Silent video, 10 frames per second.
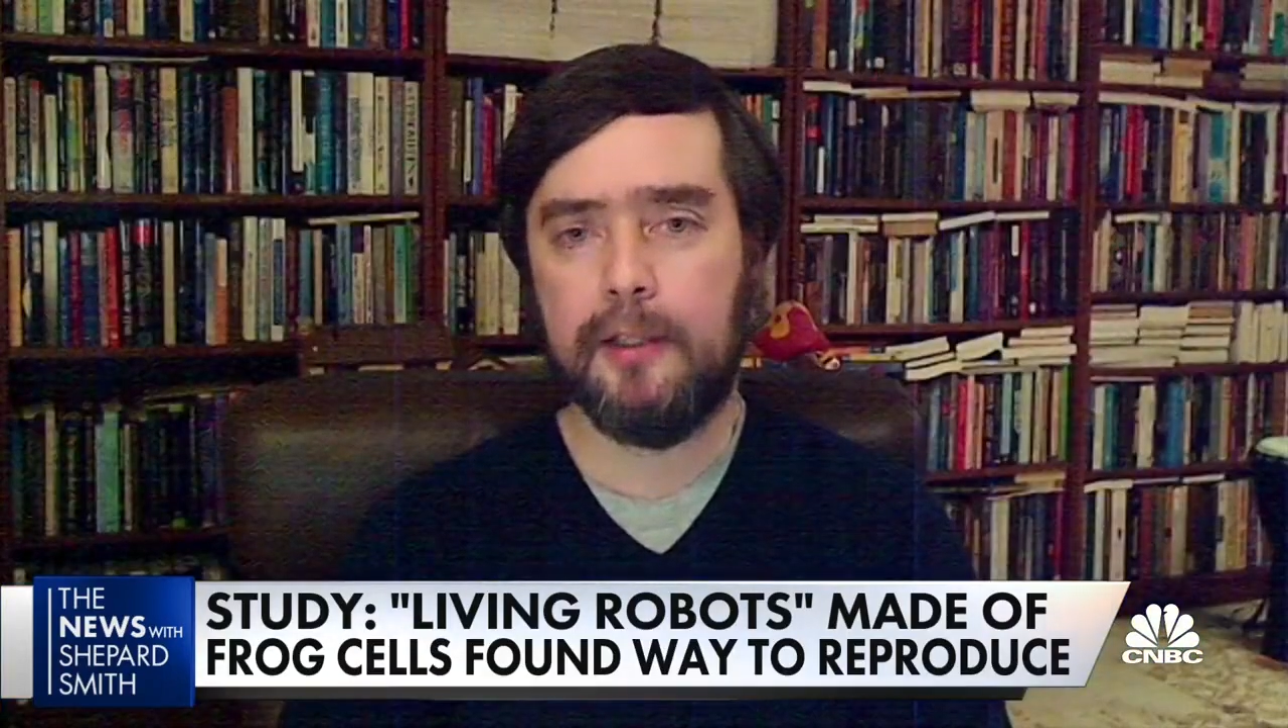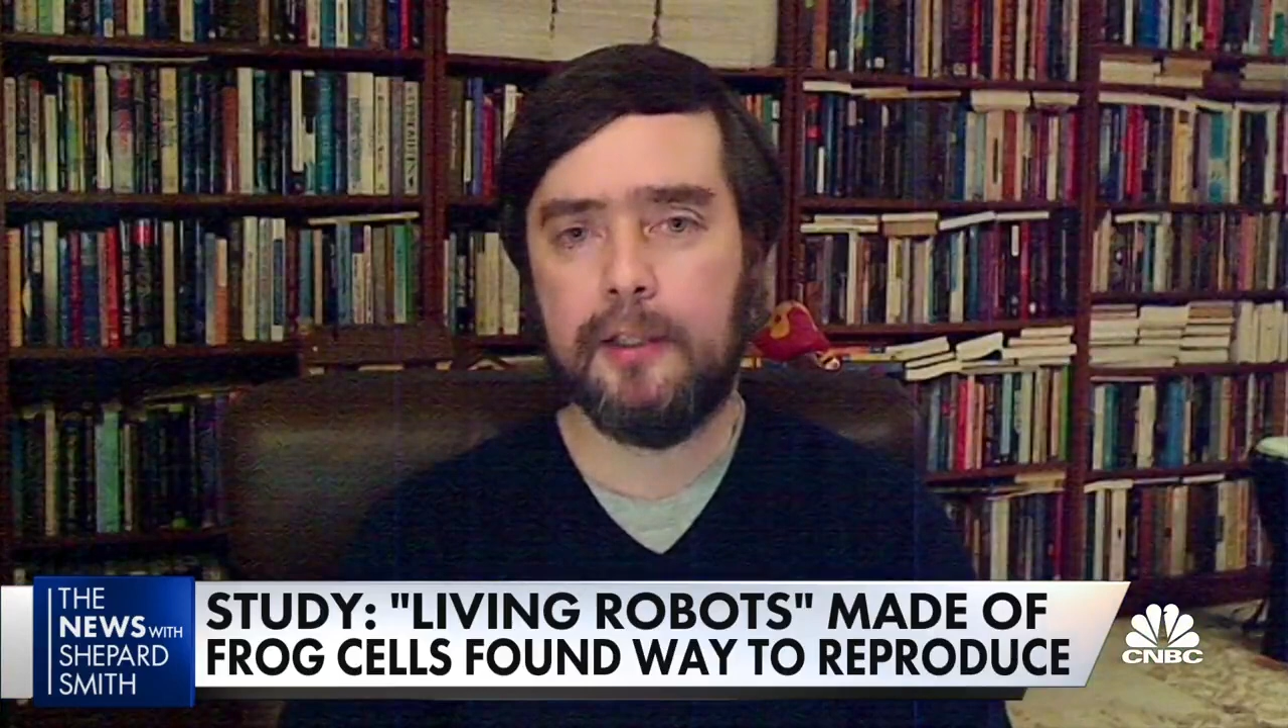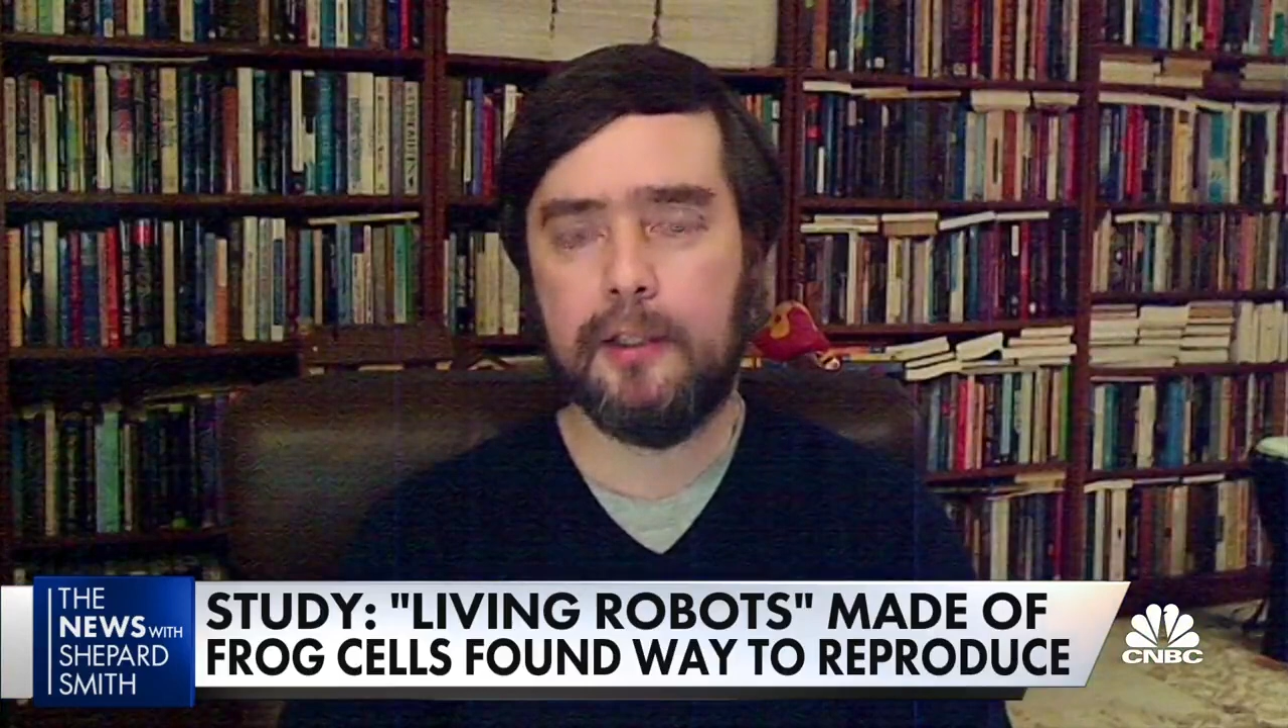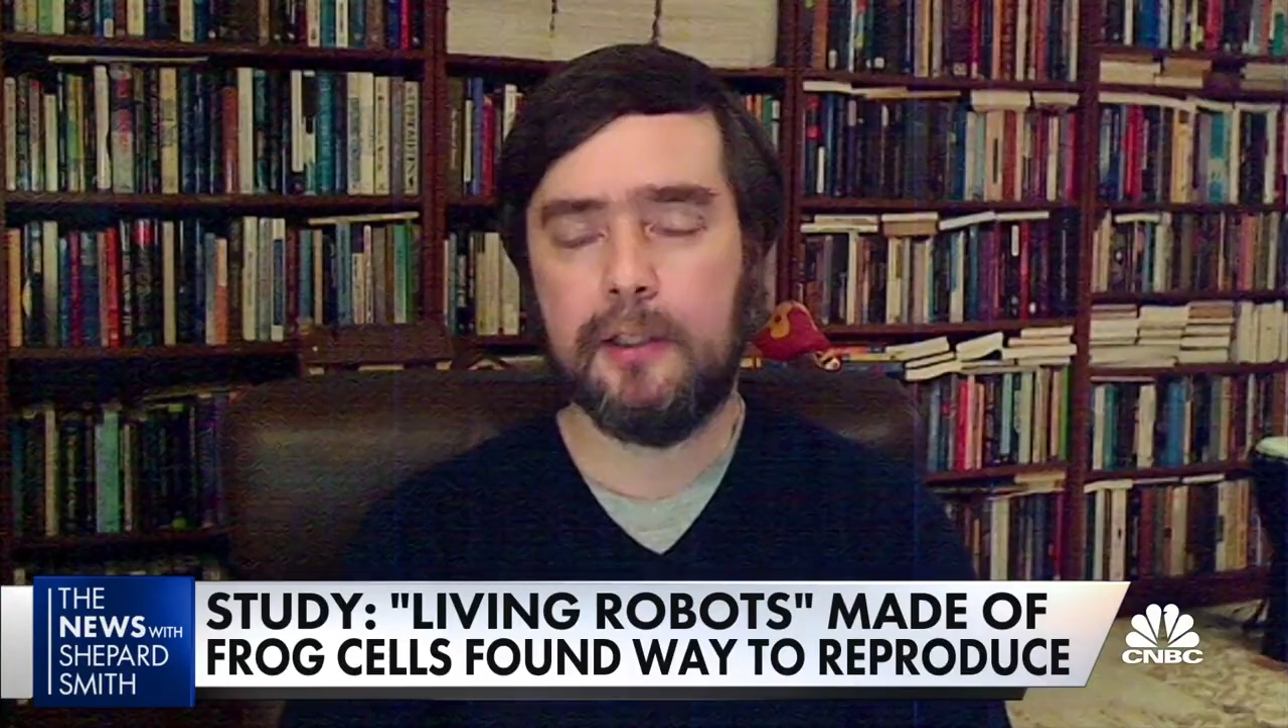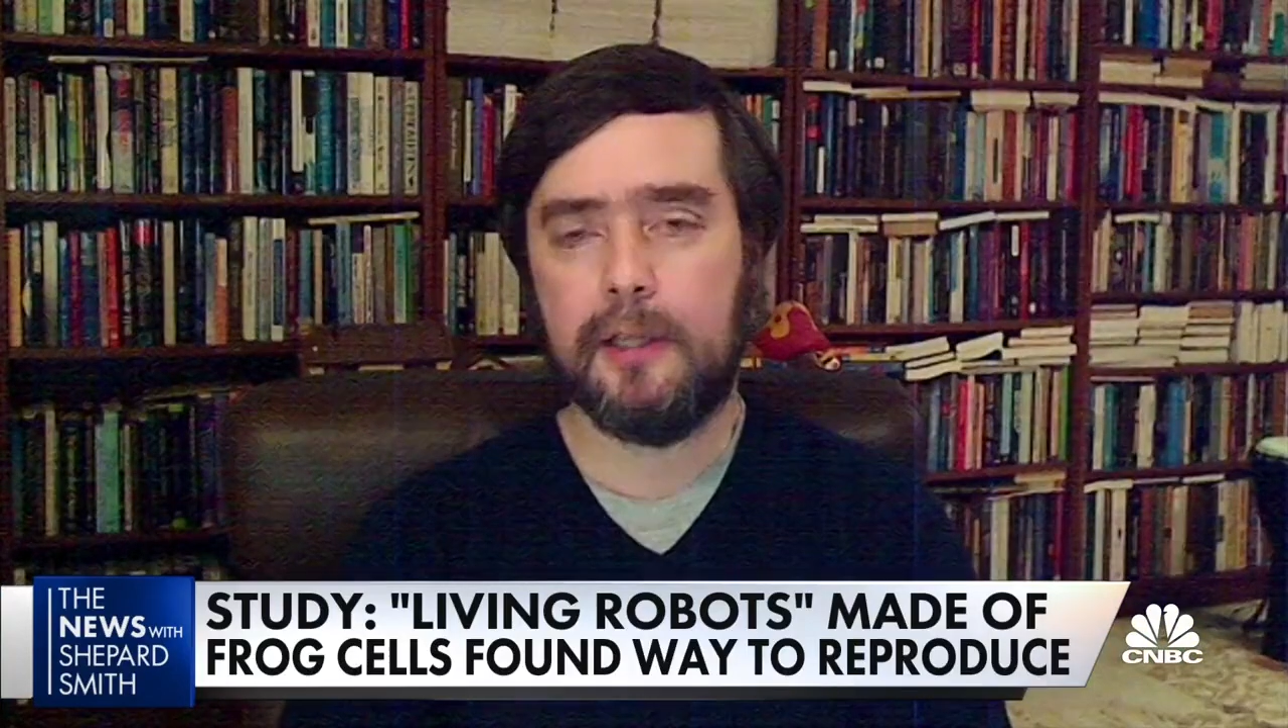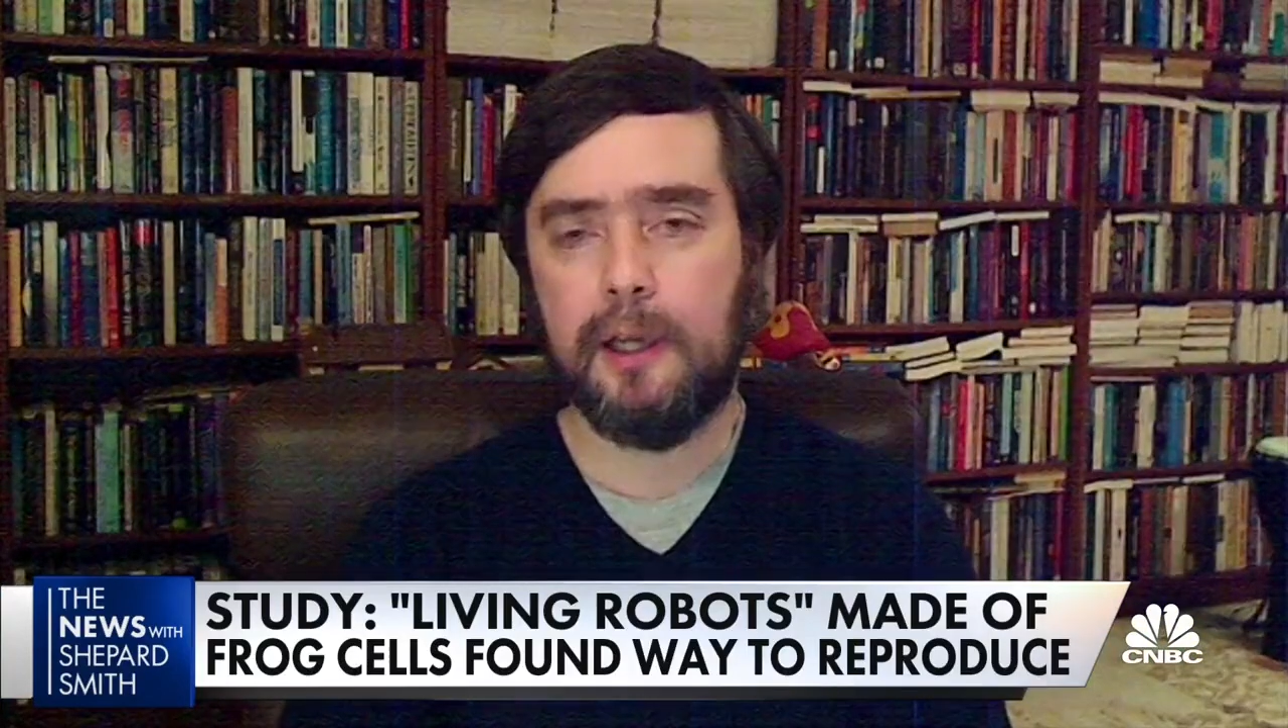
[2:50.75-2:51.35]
things